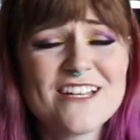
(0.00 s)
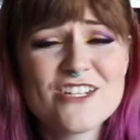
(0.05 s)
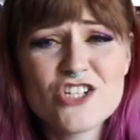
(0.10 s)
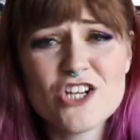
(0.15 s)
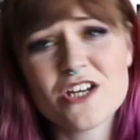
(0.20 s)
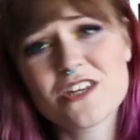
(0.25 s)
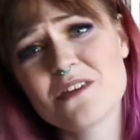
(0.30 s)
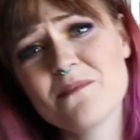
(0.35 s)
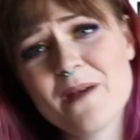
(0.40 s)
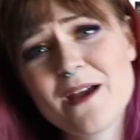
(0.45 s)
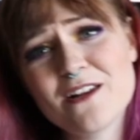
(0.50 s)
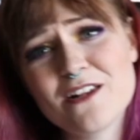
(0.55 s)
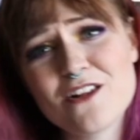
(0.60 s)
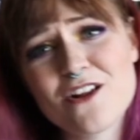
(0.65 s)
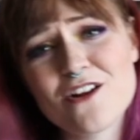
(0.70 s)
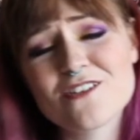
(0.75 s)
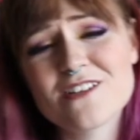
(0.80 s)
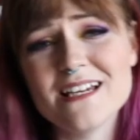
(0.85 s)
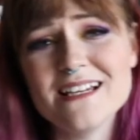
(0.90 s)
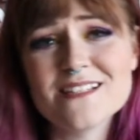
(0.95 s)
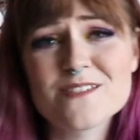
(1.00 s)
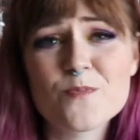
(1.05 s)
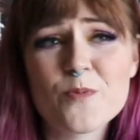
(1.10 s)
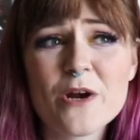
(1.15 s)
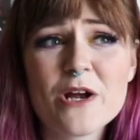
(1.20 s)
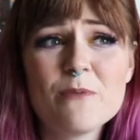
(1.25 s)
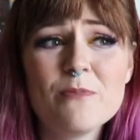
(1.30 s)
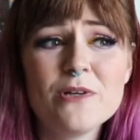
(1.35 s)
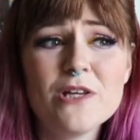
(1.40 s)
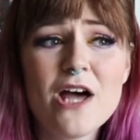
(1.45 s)
Check them out at our
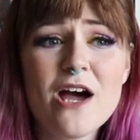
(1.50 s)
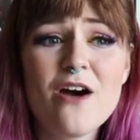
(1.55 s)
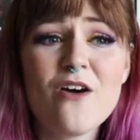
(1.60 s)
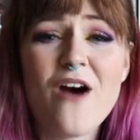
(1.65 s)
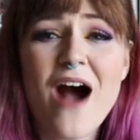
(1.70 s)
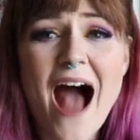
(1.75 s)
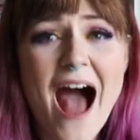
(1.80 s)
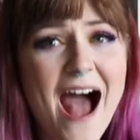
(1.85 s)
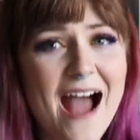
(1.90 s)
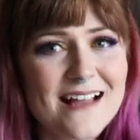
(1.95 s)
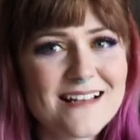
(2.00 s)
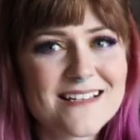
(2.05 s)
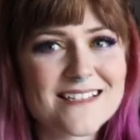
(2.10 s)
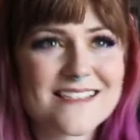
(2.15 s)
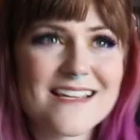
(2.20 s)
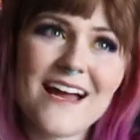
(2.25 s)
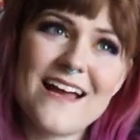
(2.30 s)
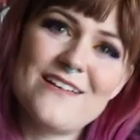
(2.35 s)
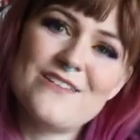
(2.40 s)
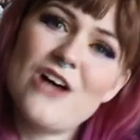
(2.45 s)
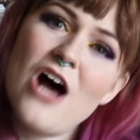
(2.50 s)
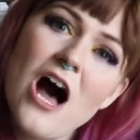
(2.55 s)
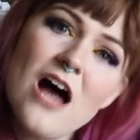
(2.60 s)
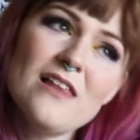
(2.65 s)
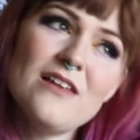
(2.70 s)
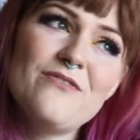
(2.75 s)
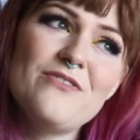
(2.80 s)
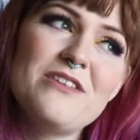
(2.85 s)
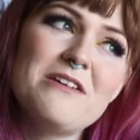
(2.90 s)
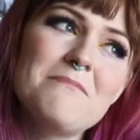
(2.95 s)
Teespring below. I designed
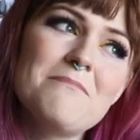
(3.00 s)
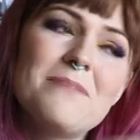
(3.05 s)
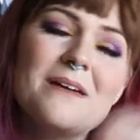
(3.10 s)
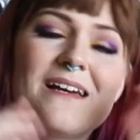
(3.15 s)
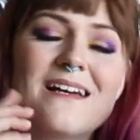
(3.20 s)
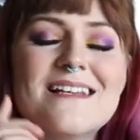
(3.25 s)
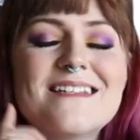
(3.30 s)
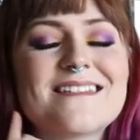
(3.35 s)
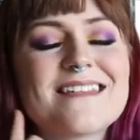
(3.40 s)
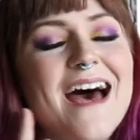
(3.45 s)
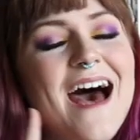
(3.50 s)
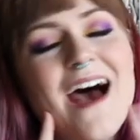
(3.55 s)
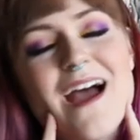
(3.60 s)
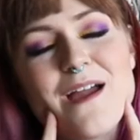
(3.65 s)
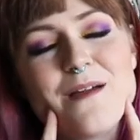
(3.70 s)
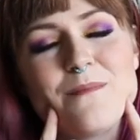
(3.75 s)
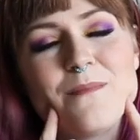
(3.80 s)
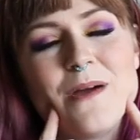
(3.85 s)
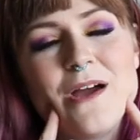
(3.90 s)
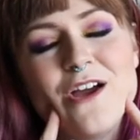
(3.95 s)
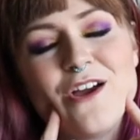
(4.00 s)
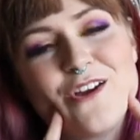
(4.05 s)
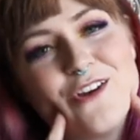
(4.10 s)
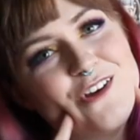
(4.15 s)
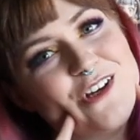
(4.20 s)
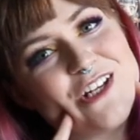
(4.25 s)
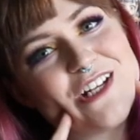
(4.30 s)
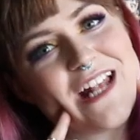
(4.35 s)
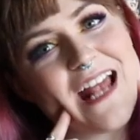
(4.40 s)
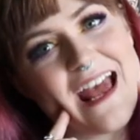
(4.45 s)
all of them because I'm
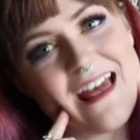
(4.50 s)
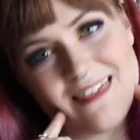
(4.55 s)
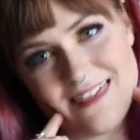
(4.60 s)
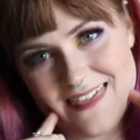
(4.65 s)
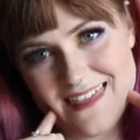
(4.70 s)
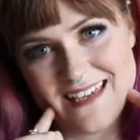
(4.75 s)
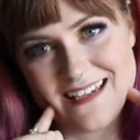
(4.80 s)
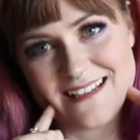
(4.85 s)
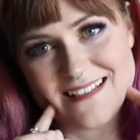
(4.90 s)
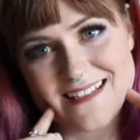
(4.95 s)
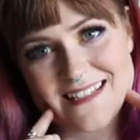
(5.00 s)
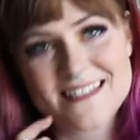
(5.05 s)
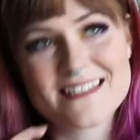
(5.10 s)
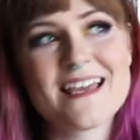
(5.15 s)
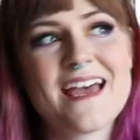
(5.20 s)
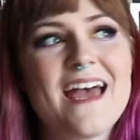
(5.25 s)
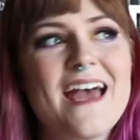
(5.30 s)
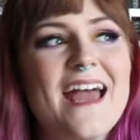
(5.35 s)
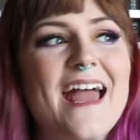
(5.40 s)
good at things.